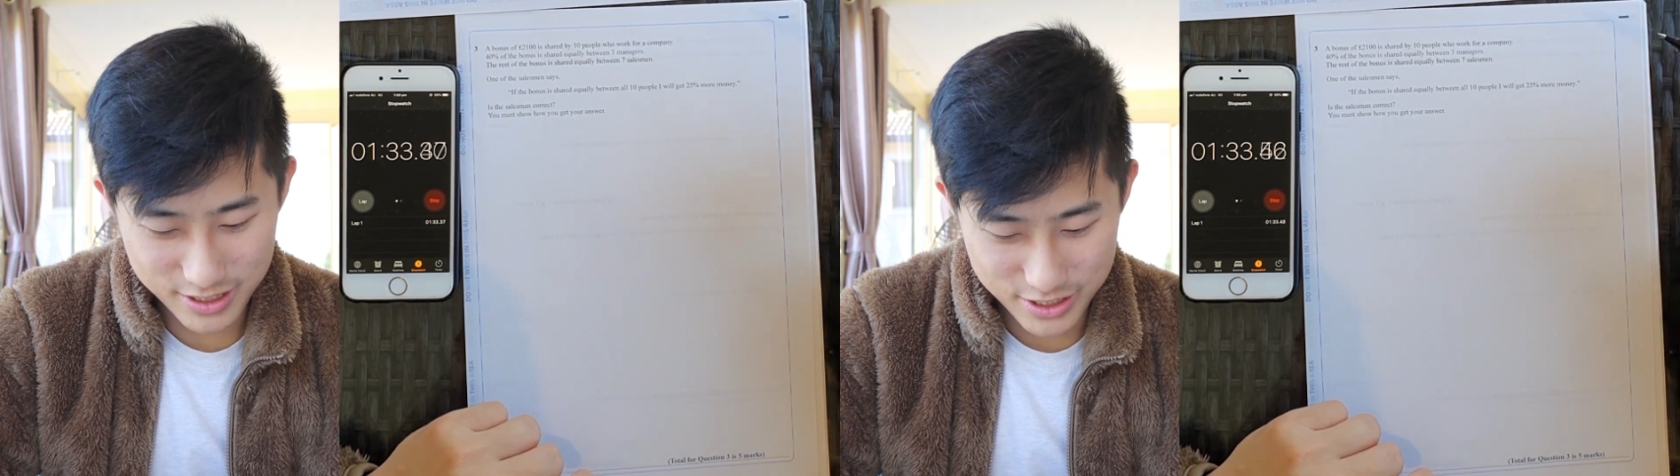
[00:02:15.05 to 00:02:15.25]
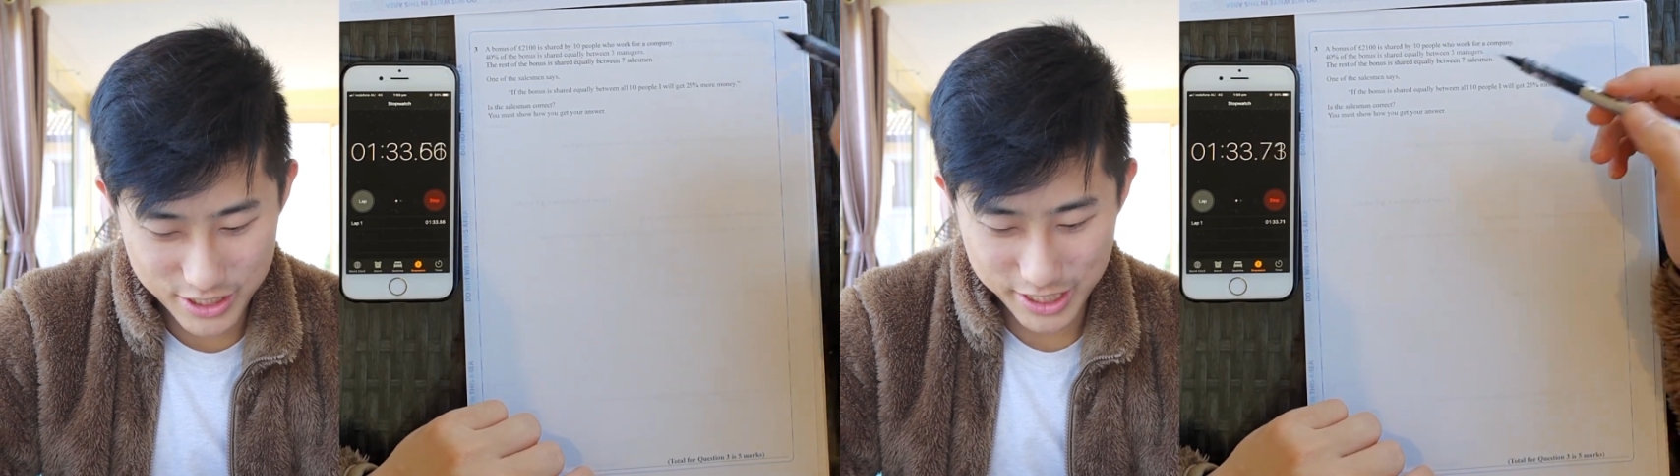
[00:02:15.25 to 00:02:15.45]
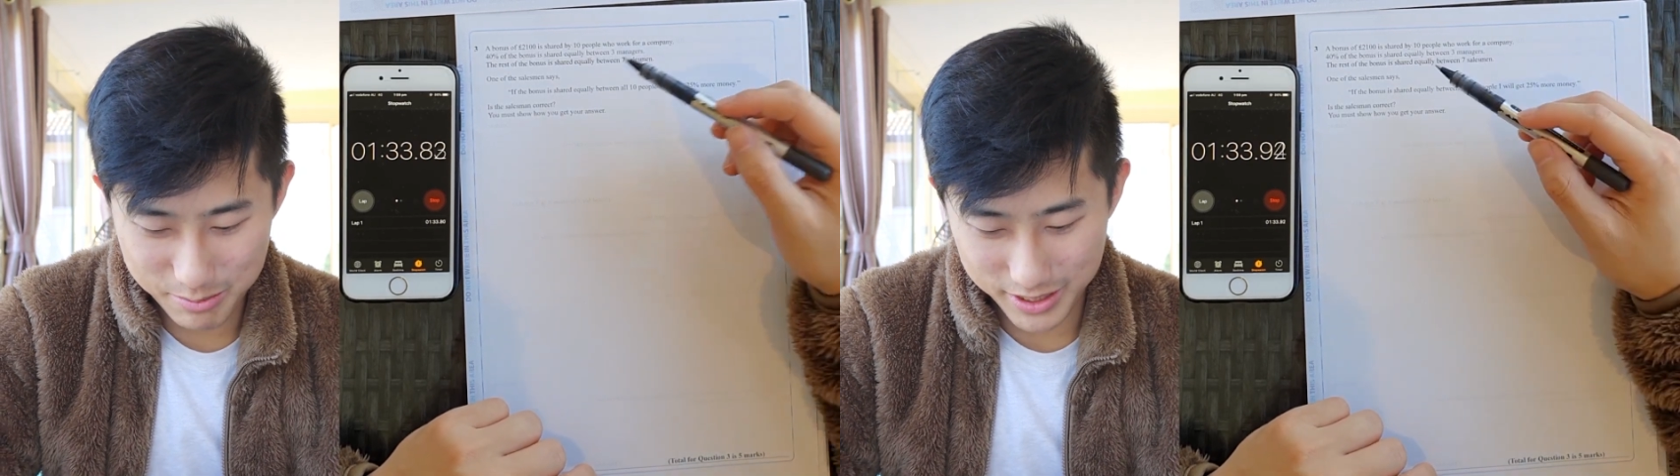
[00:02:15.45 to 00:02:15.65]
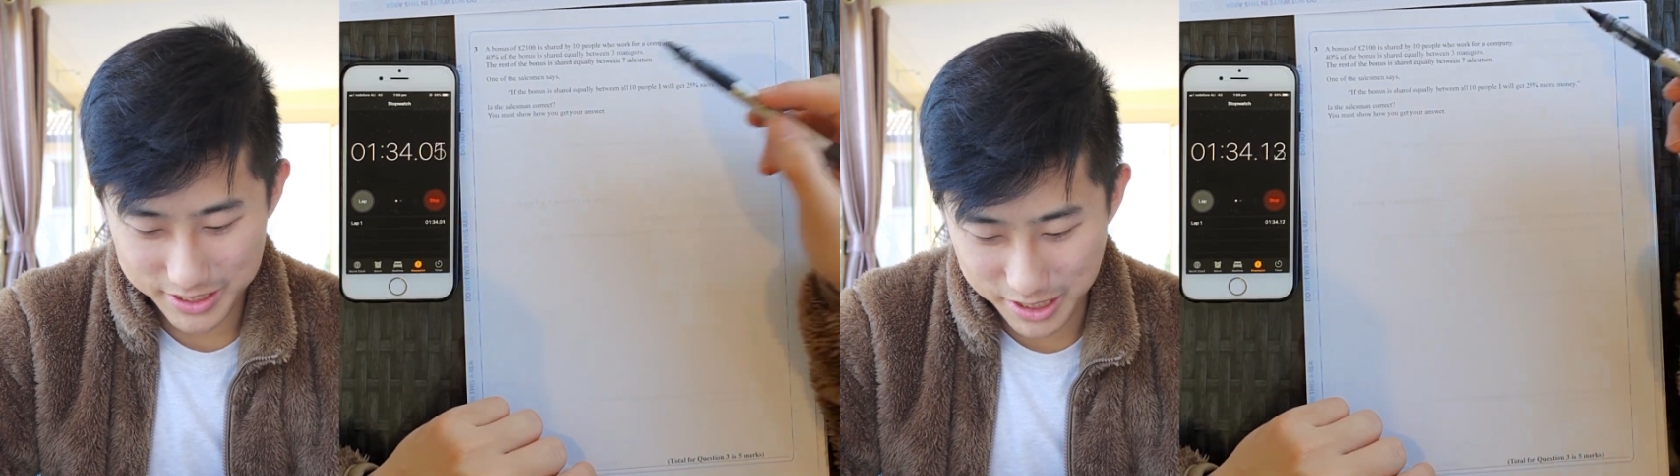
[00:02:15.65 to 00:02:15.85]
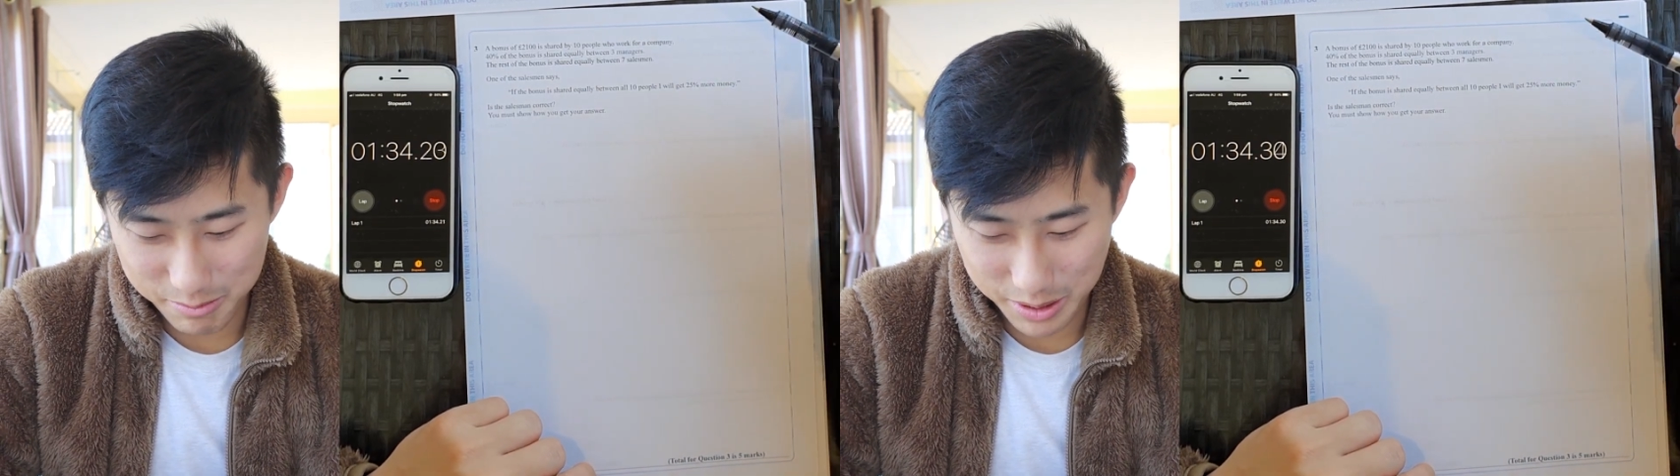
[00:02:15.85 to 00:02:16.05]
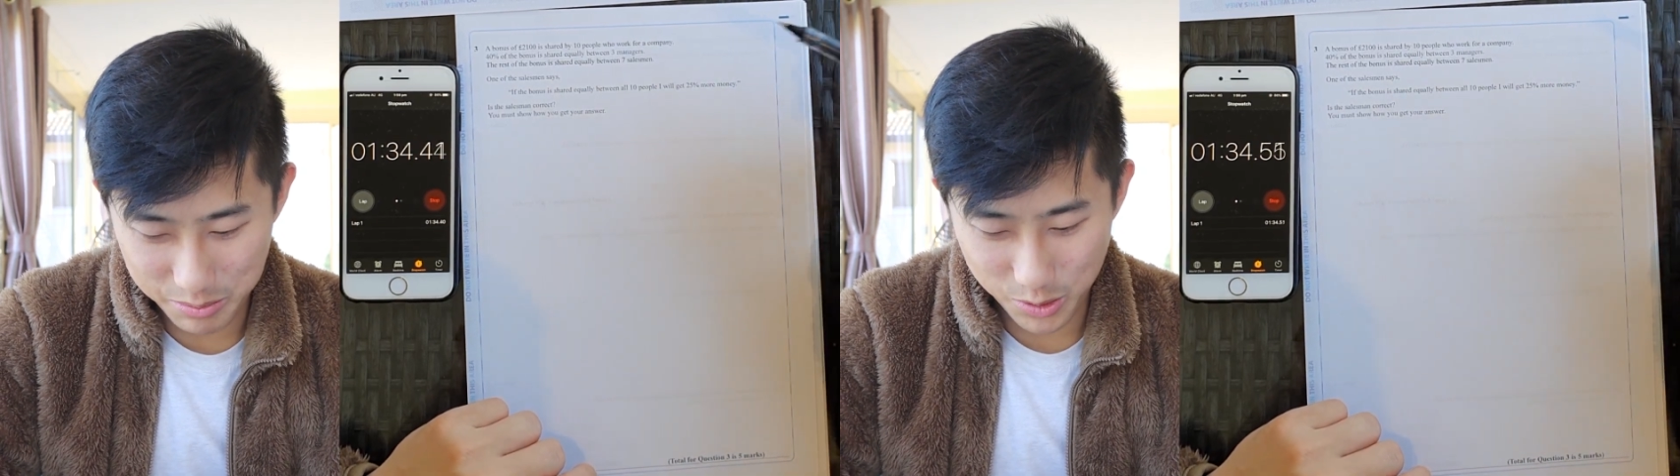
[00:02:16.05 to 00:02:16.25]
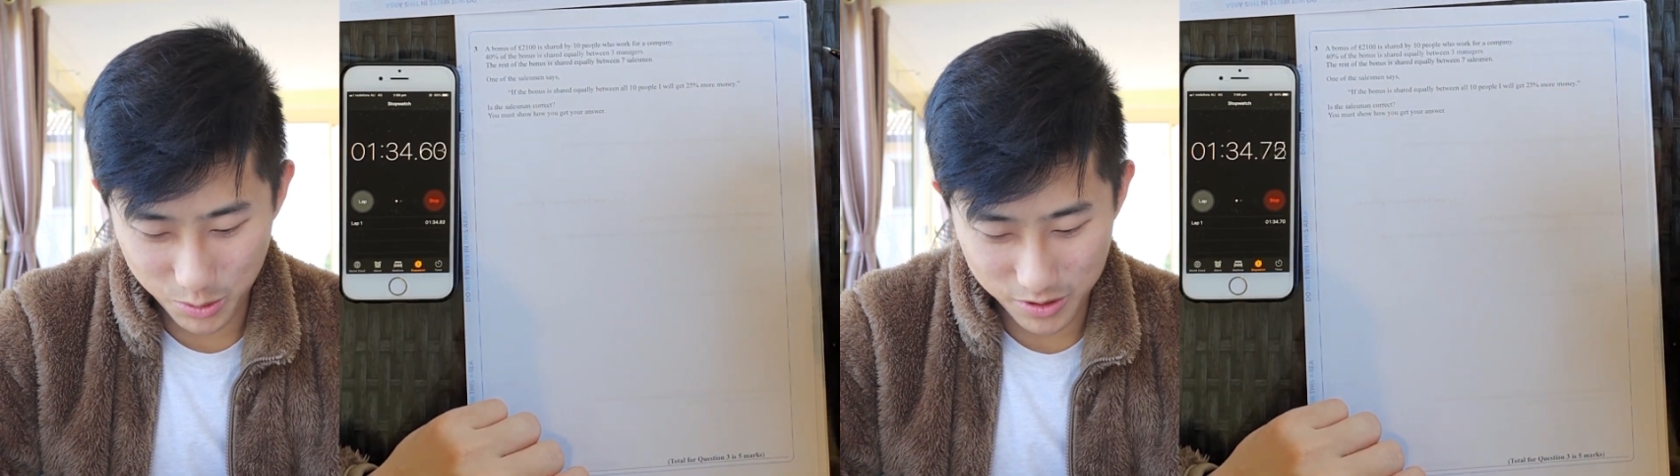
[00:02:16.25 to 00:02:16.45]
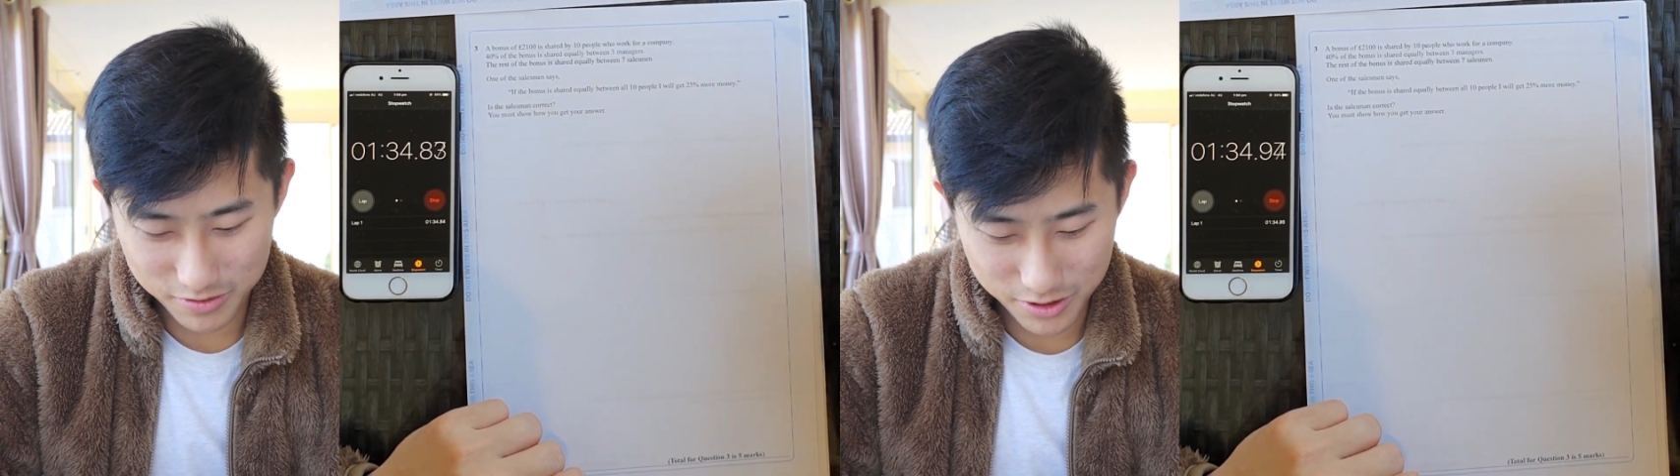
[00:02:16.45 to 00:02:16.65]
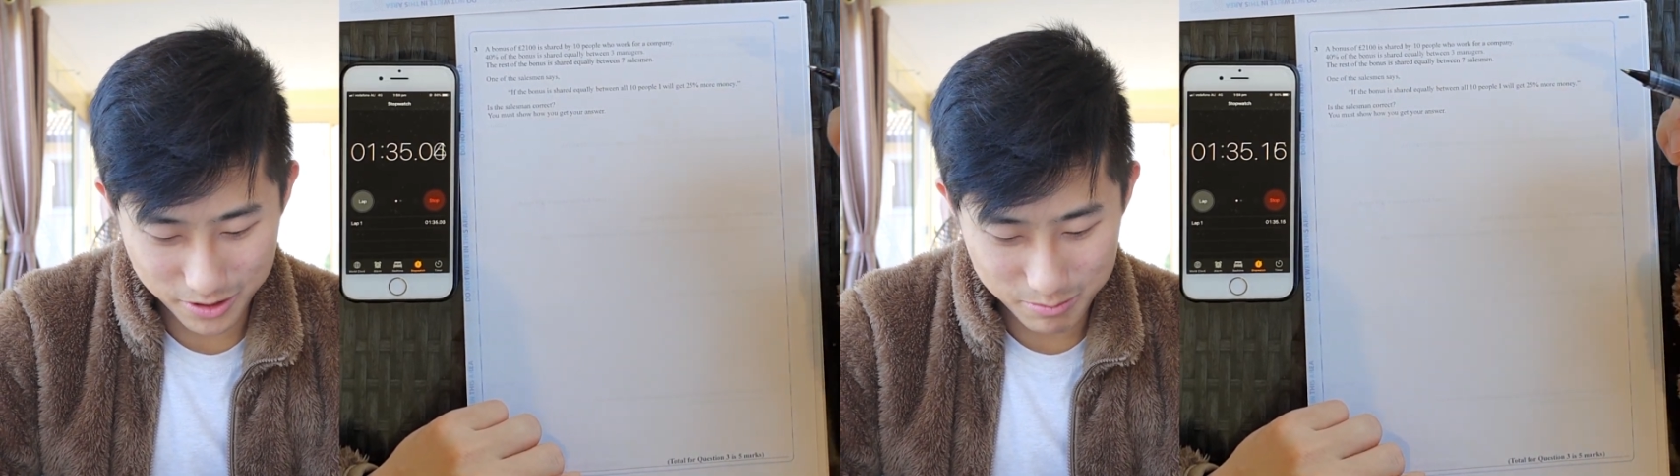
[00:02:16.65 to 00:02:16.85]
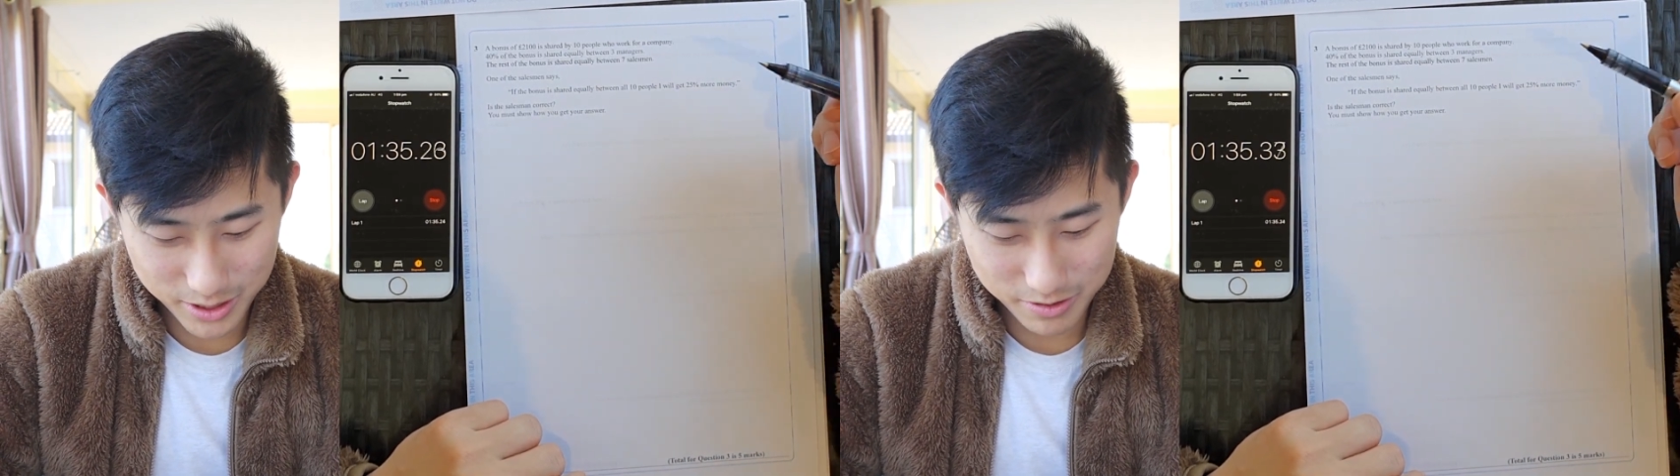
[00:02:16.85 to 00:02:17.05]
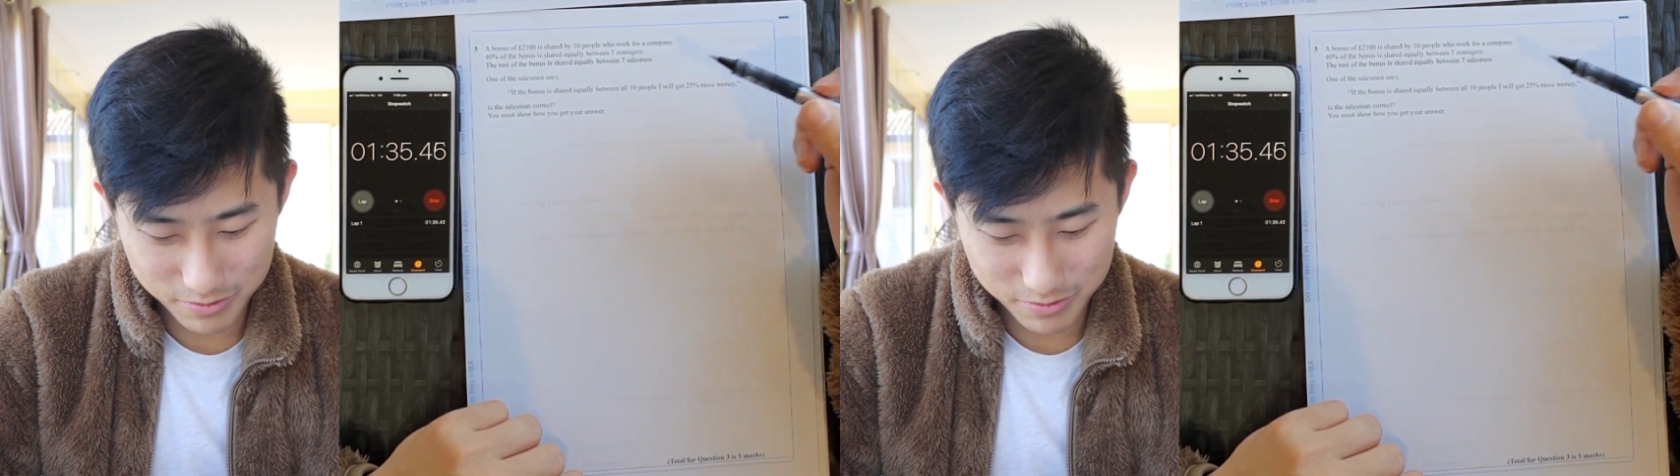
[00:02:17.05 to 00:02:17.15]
is shared by 10 people who work for a company.